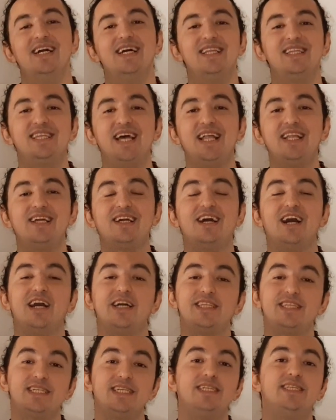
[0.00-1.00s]
10
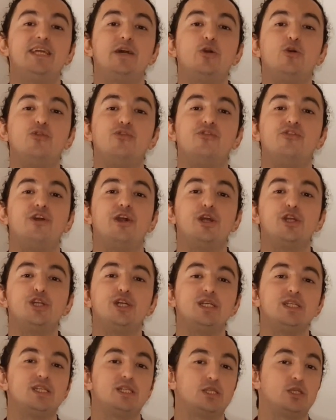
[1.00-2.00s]
Cut is the
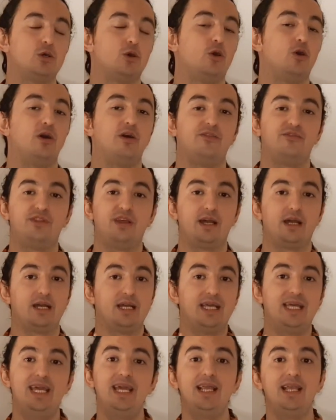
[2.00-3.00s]
convergence of the
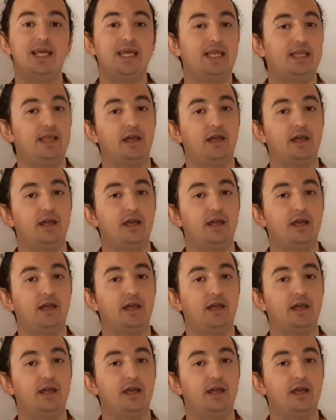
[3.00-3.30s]
healing,